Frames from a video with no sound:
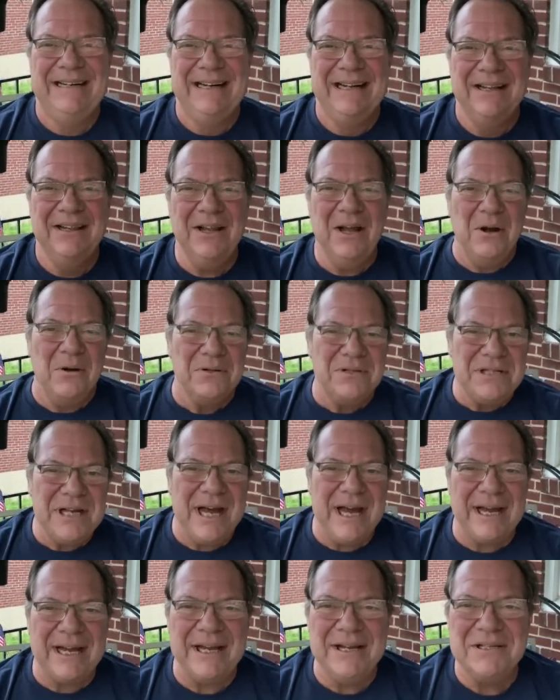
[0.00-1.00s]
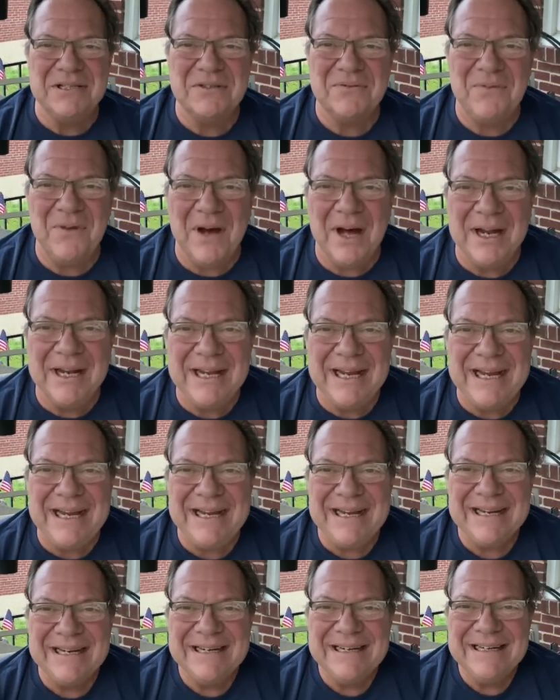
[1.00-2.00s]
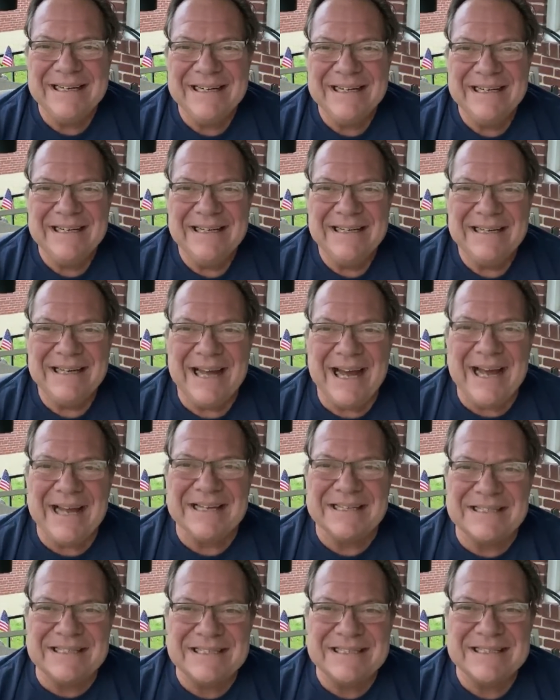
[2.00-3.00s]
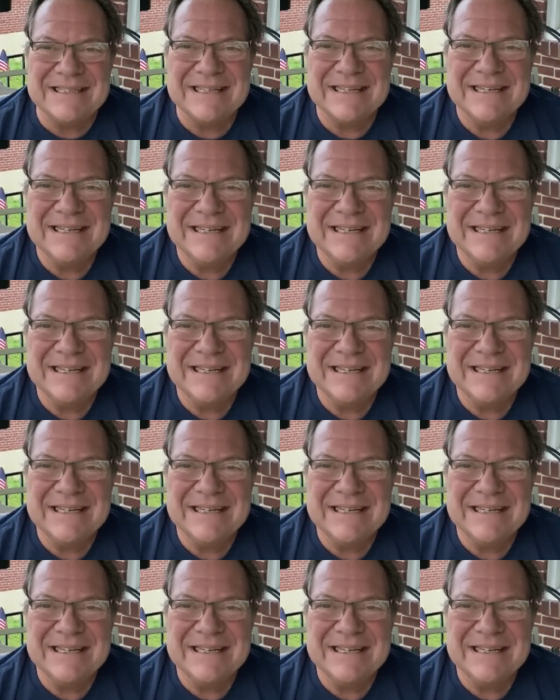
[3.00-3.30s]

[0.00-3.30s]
Low tech is funny. Yes.